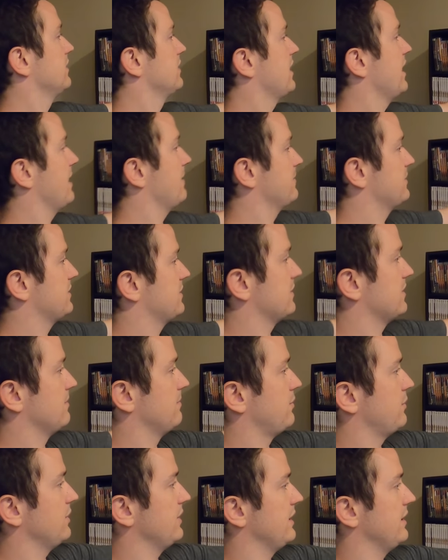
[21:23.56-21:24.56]
games to
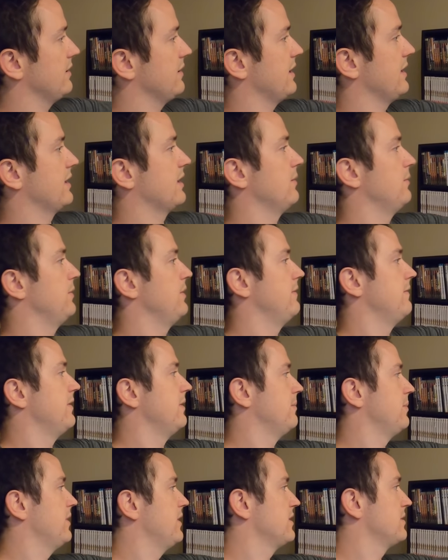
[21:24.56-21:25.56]
complete, like a Wii
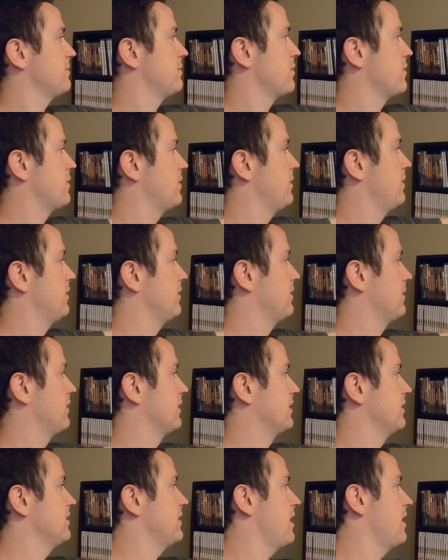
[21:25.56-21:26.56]
Fit Plus board
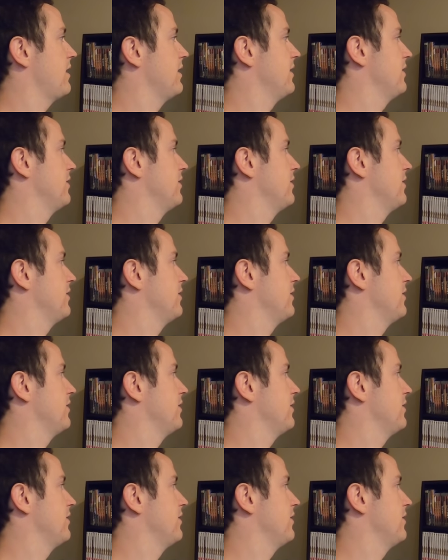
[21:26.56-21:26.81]
or Guitar